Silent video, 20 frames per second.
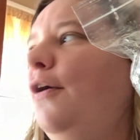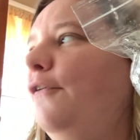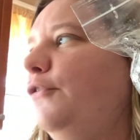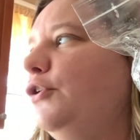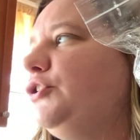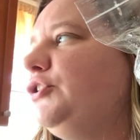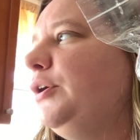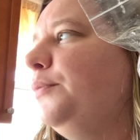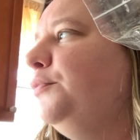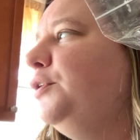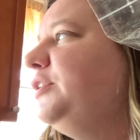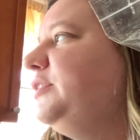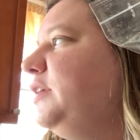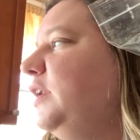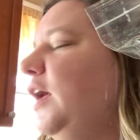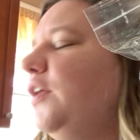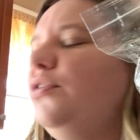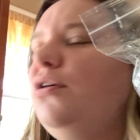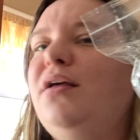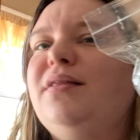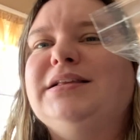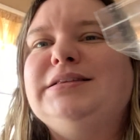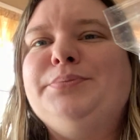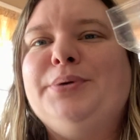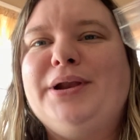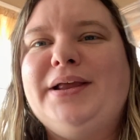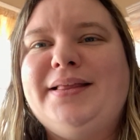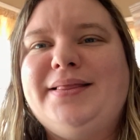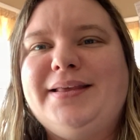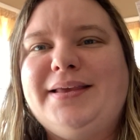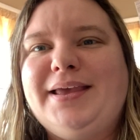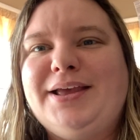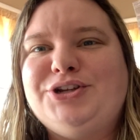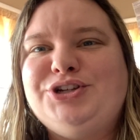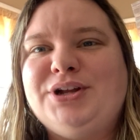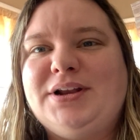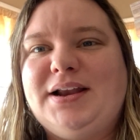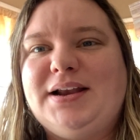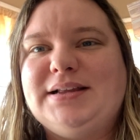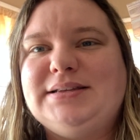For some reason, I thought, let's put it in the
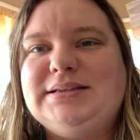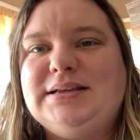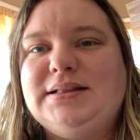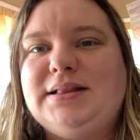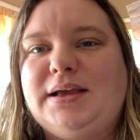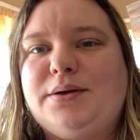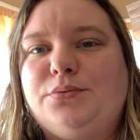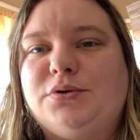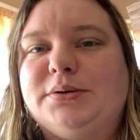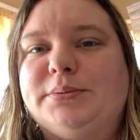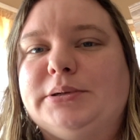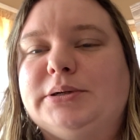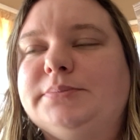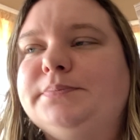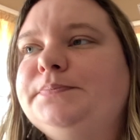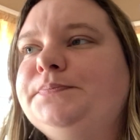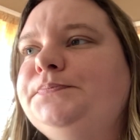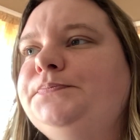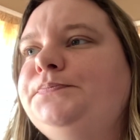kitchen in a tea light warmer.